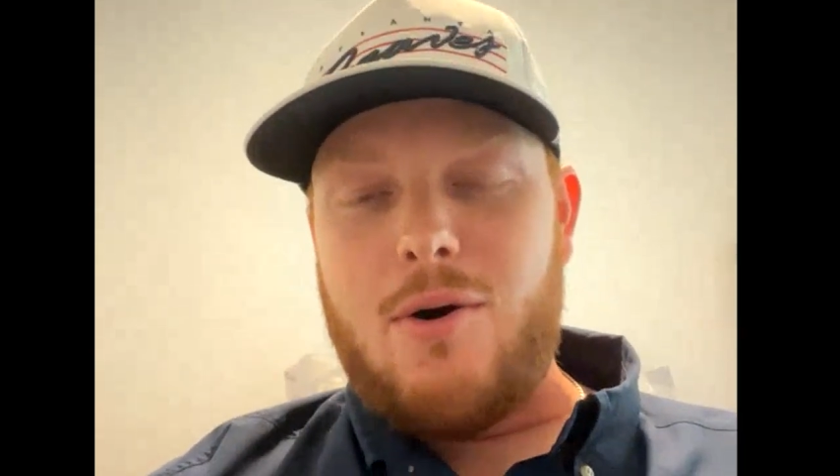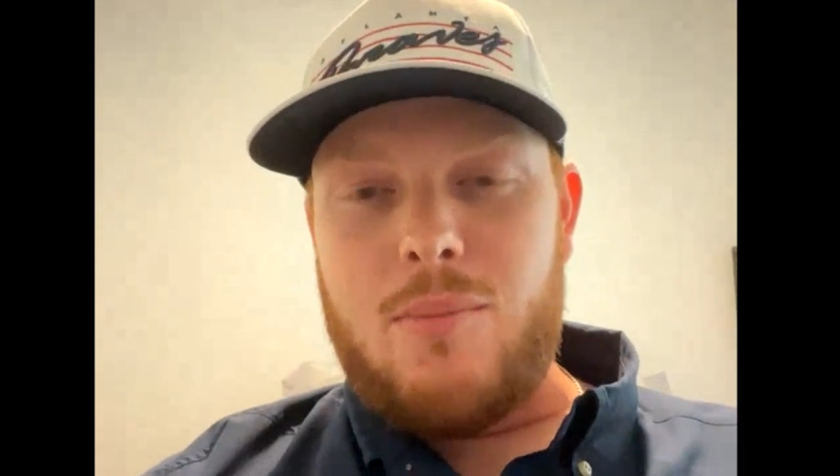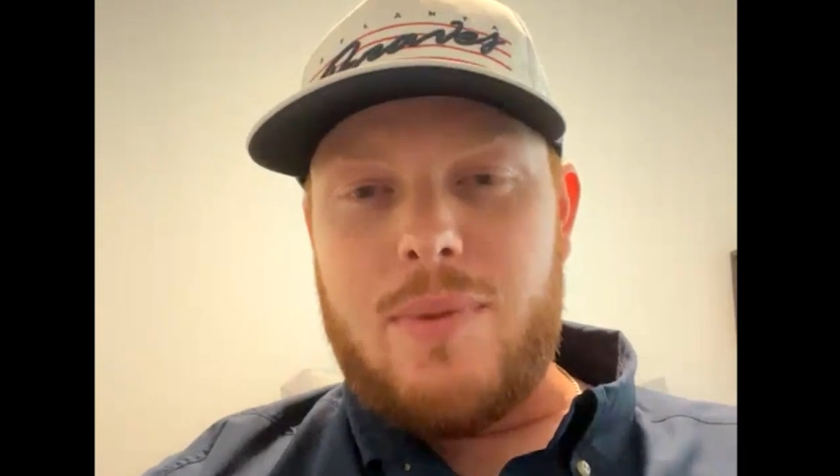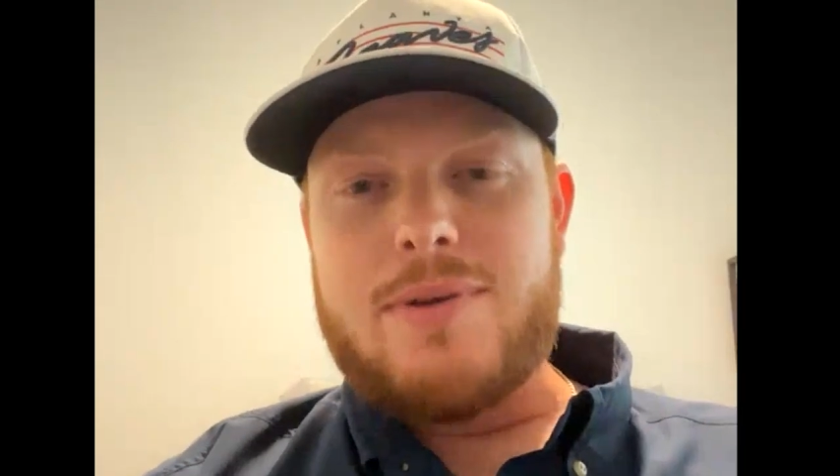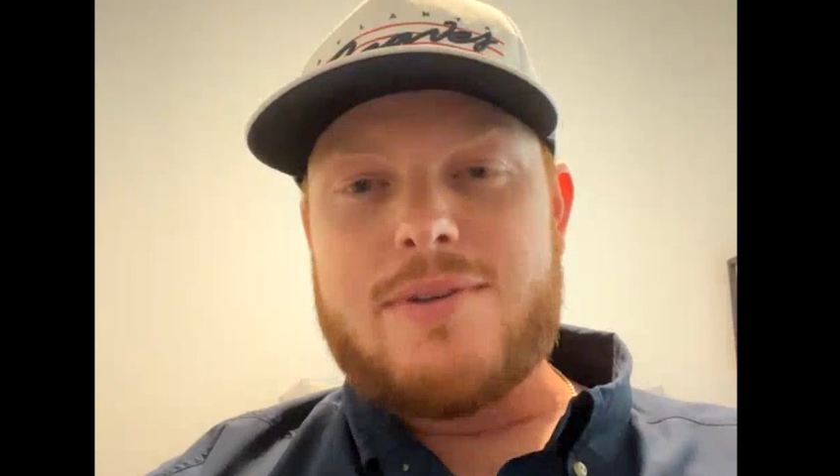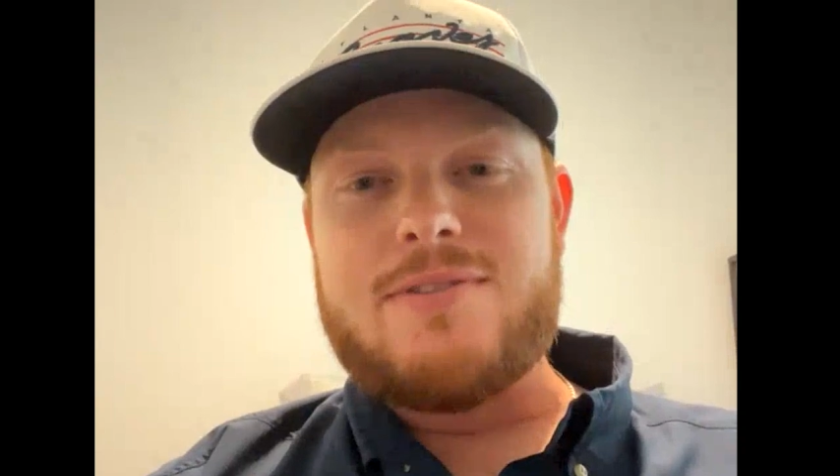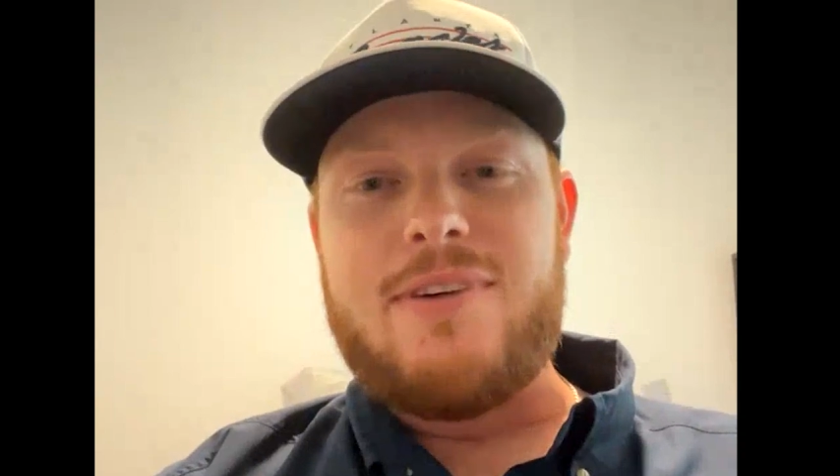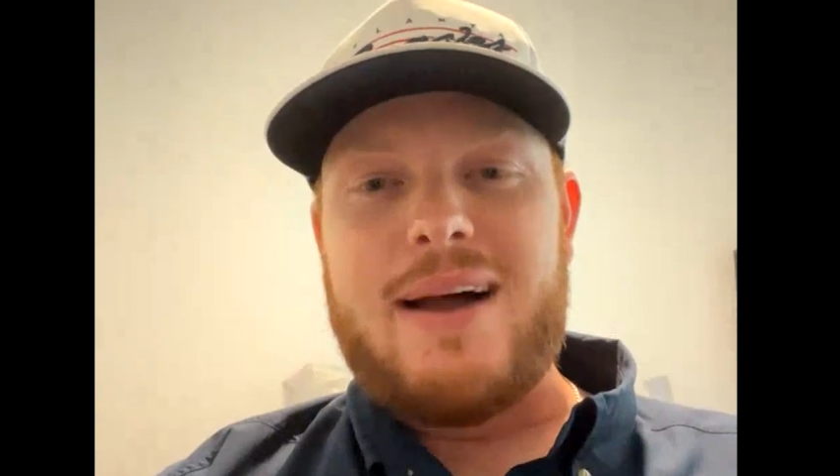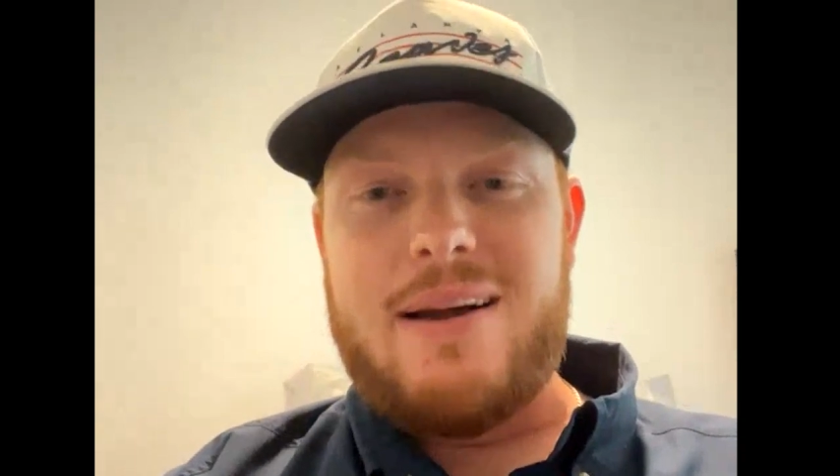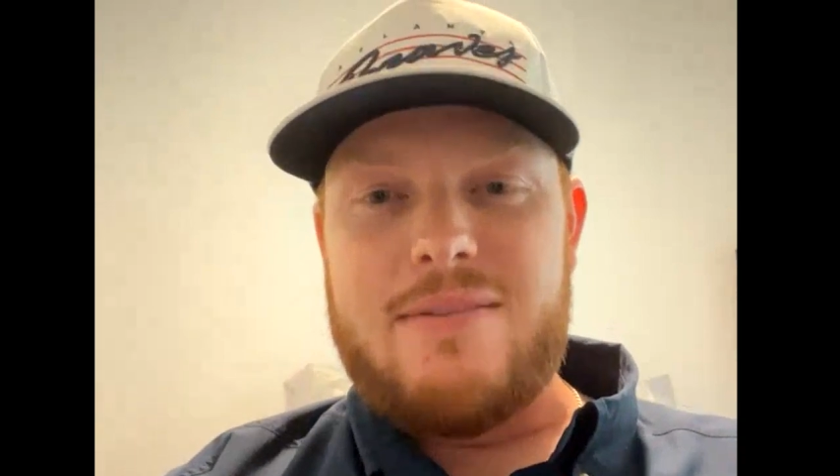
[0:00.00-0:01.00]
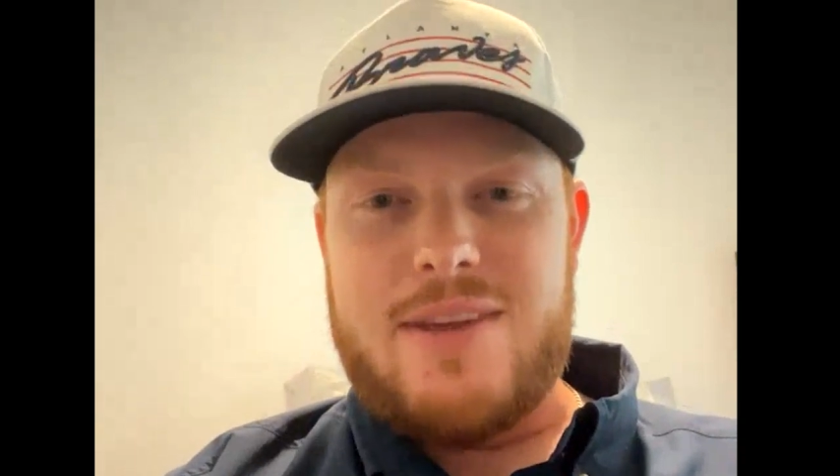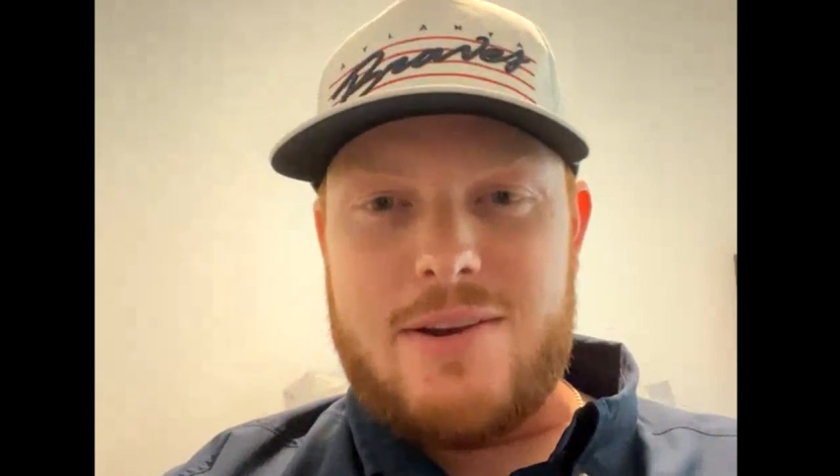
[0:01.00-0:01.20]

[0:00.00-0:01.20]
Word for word: almost five